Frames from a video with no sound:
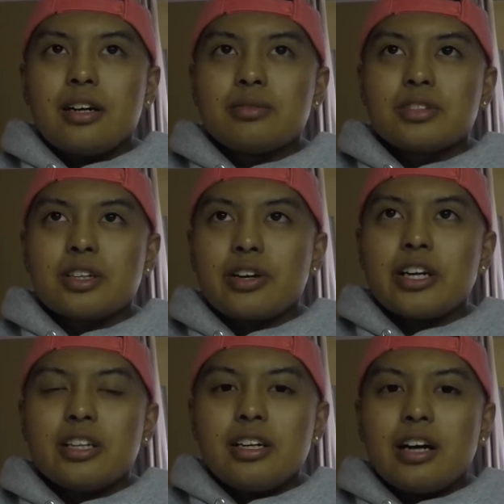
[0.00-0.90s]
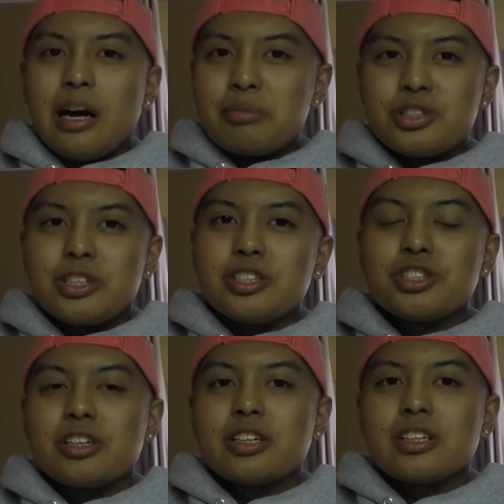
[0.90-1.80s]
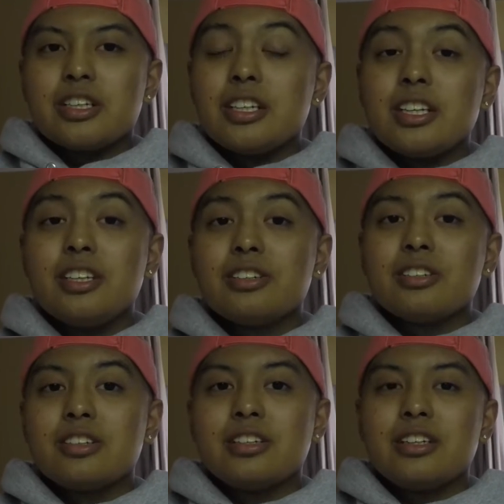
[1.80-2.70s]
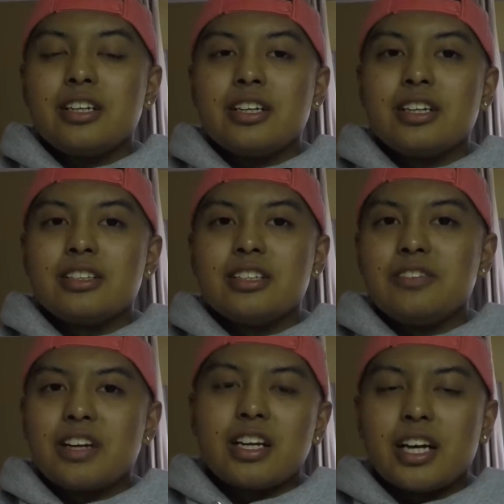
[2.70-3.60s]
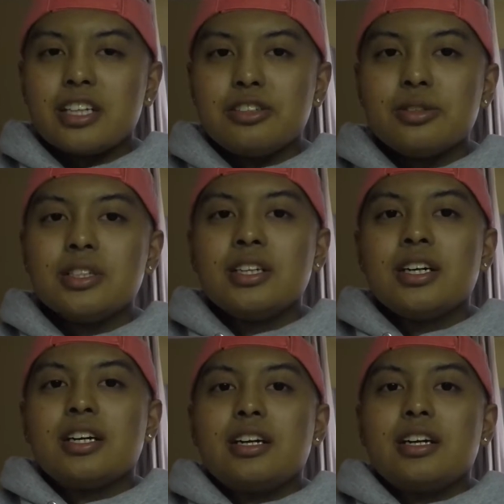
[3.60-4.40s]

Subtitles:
I was like, all right, I'm gonna try to jog in here and see if I can kind of do it.